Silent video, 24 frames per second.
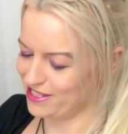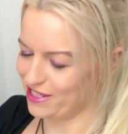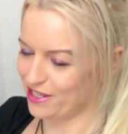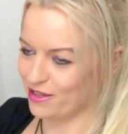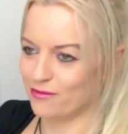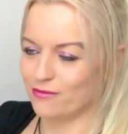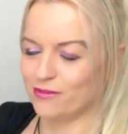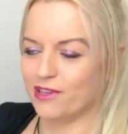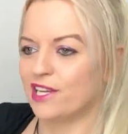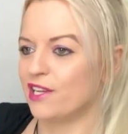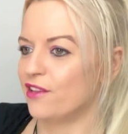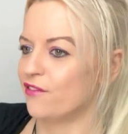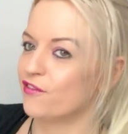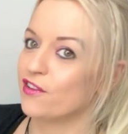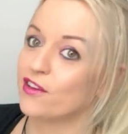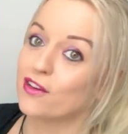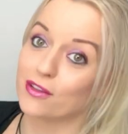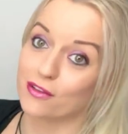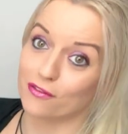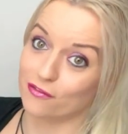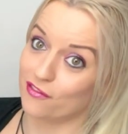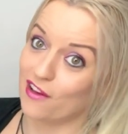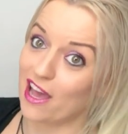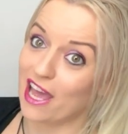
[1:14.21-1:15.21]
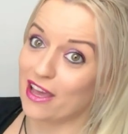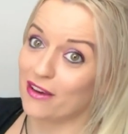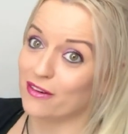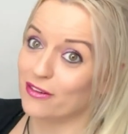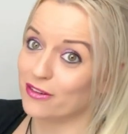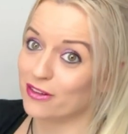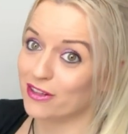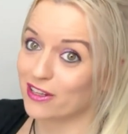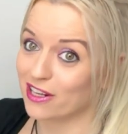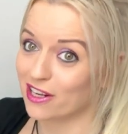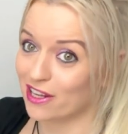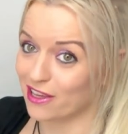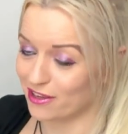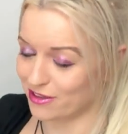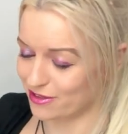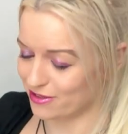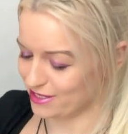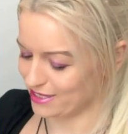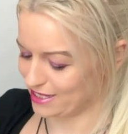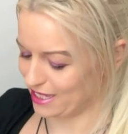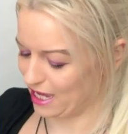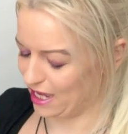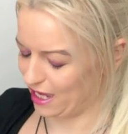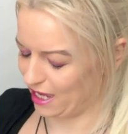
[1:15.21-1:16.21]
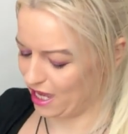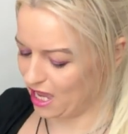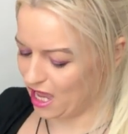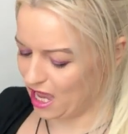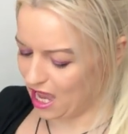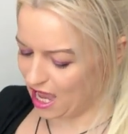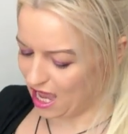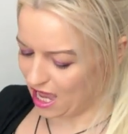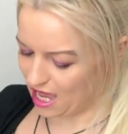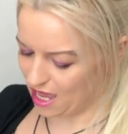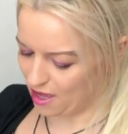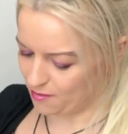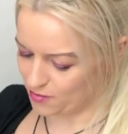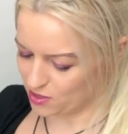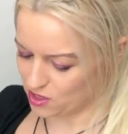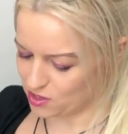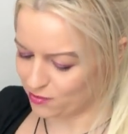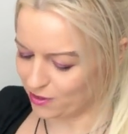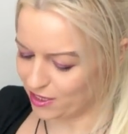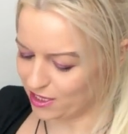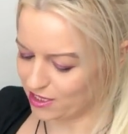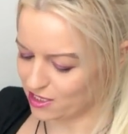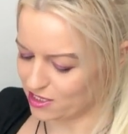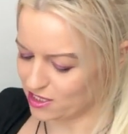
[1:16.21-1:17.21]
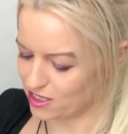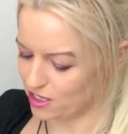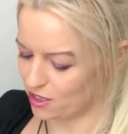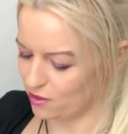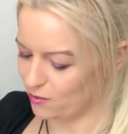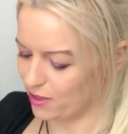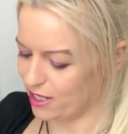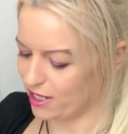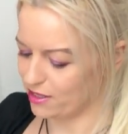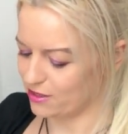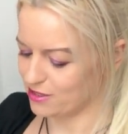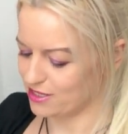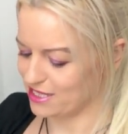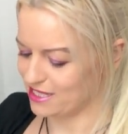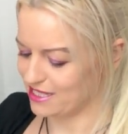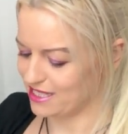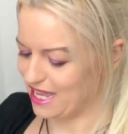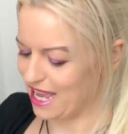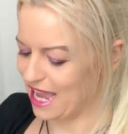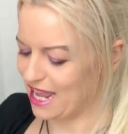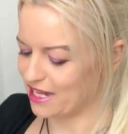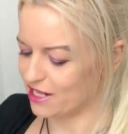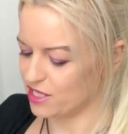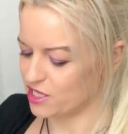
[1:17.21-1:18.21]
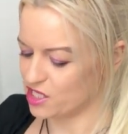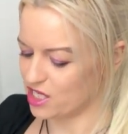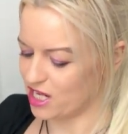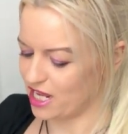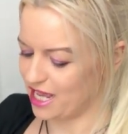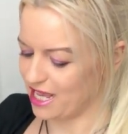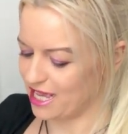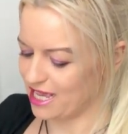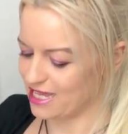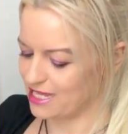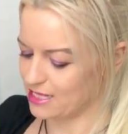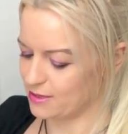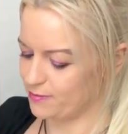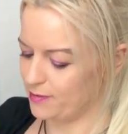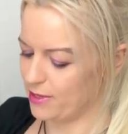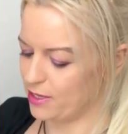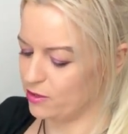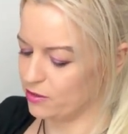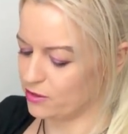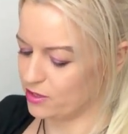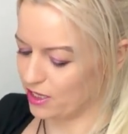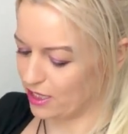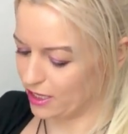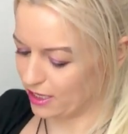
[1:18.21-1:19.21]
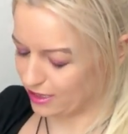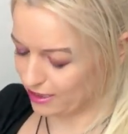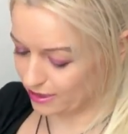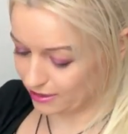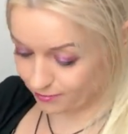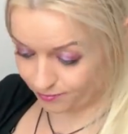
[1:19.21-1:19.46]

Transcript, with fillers: You can really feel the veil closing between the two worlds as the energy is building up.